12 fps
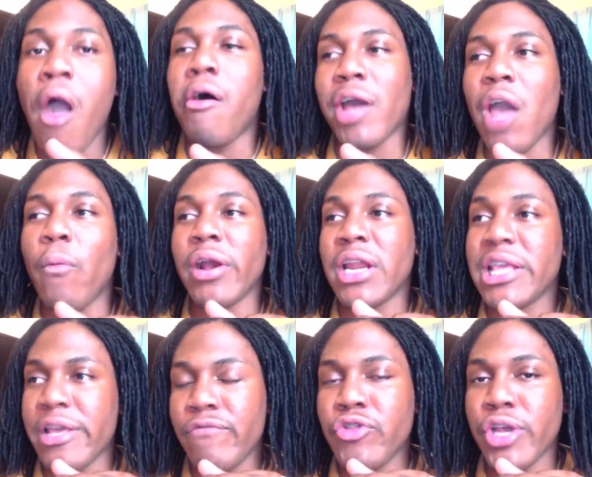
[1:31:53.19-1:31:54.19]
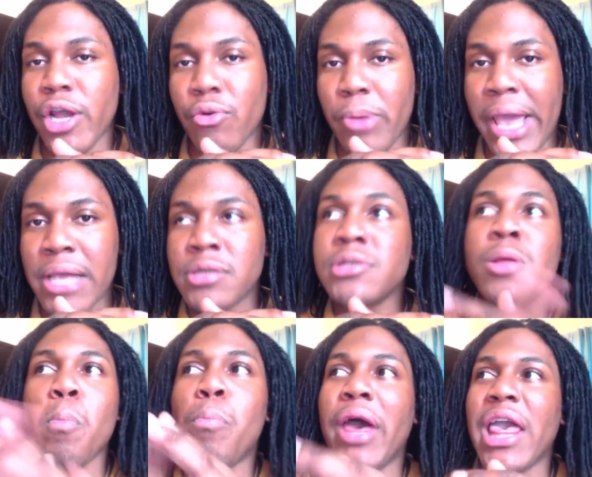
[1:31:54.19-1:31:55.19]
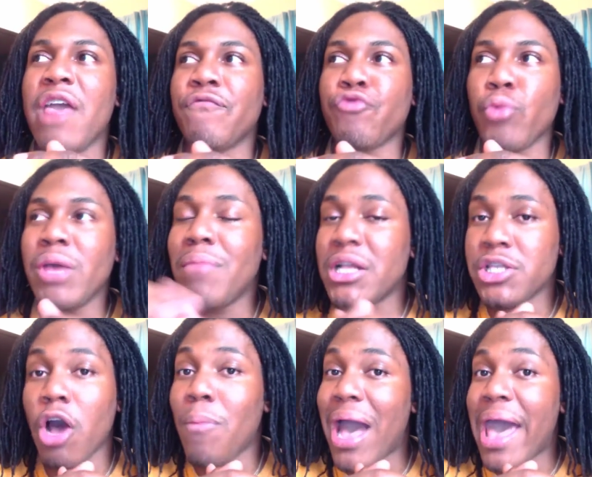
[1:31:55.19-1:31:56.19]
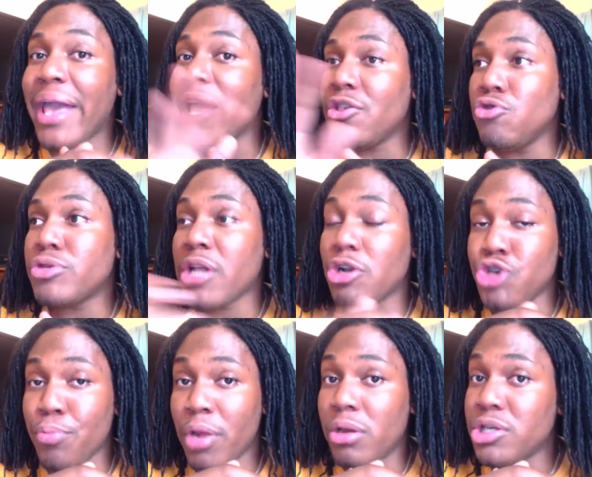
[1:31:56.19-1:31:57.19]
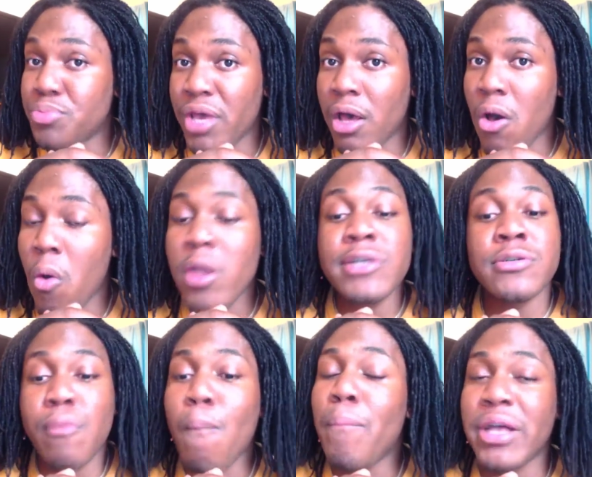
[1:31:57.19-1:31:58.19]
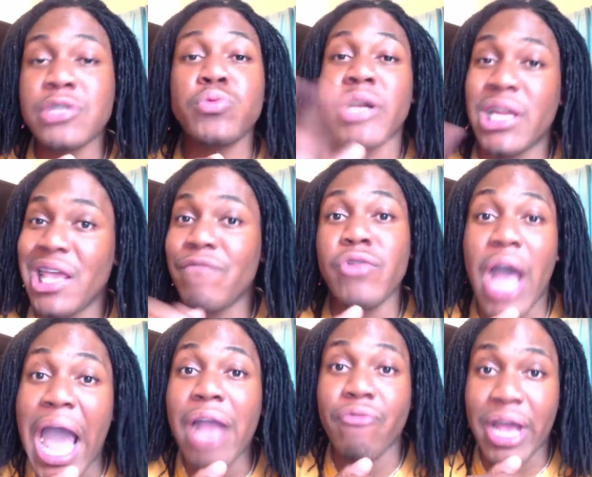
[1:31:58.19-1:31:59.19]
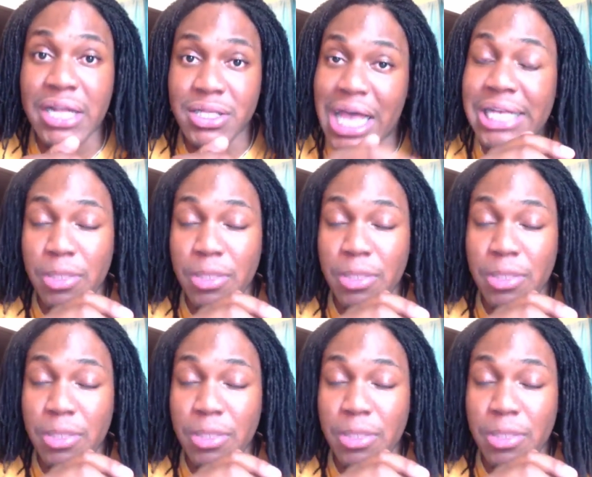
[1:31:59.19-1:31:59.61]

Okay, we're going to give you the good rate, but if 3 months go by and you start tripping on this bill, bitch, we're going to give you the high rates as a